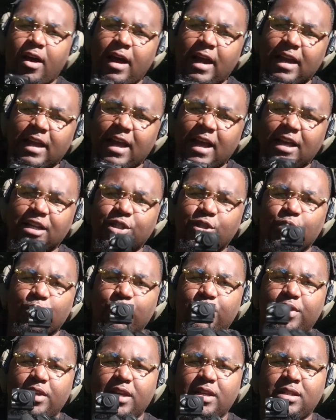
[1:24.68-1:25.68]
All right, guys. So
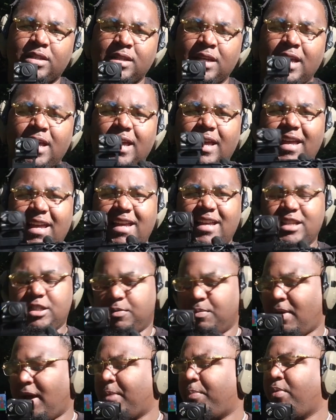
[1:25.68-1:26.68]
this
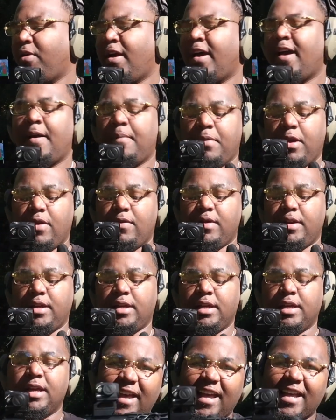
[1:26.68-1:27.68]
is my primary
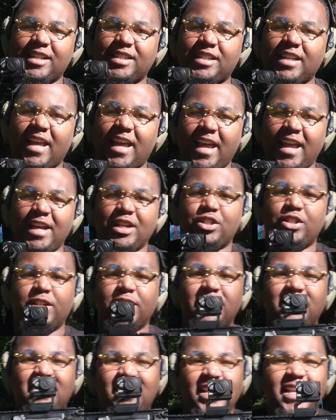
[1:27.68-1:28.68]

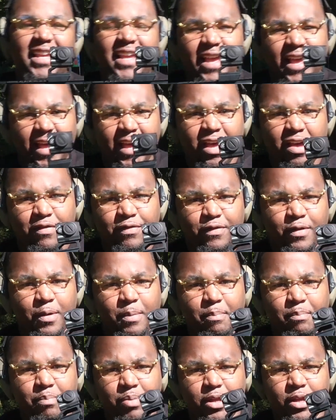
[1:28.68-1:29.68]

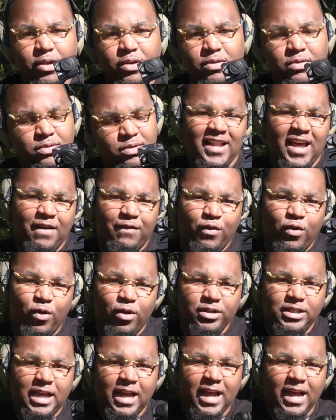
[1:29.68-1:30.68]
SHTF build. Now, of
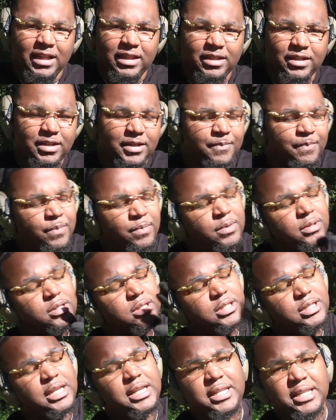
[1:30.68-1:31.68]
course, I got the
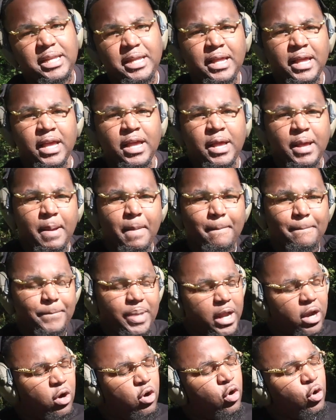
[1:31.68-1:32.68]
Cyelee
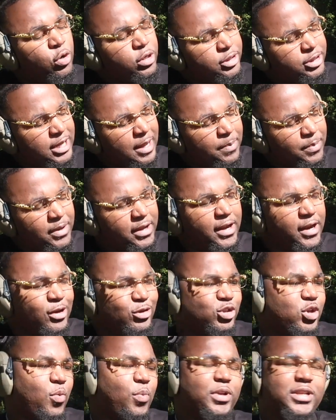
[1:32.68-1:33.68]
Bear on top of here.
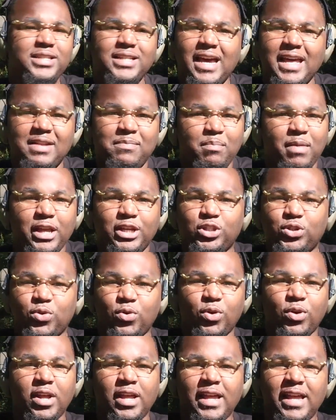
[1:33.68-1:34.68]
So we just got to make
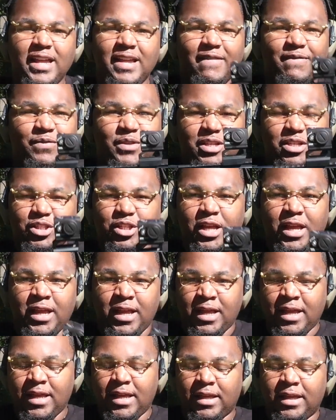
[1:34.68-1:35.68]
sure this
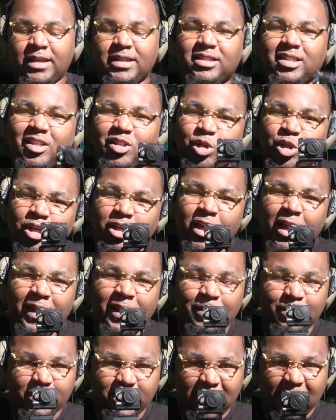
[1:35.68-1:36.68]
thing gets the
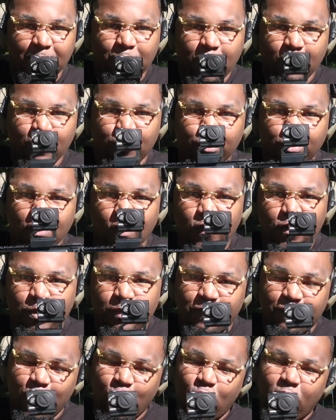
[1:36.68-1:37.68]
TKM stamp of approval
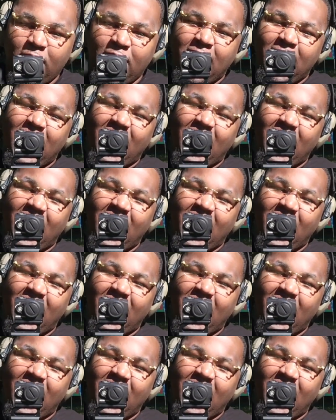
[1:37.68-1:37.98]
before